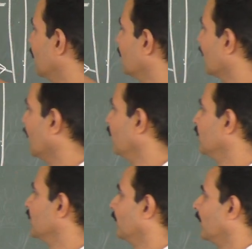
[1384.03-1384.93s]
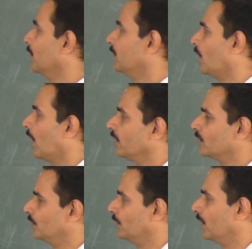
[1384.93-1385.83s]
reduce the confusion by
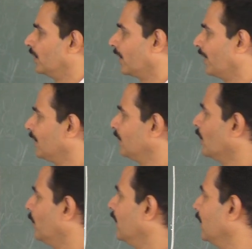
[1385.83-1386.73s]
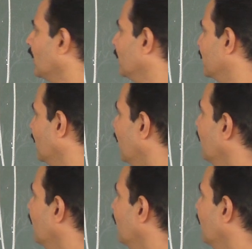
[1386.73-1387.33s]
writing so many terms here.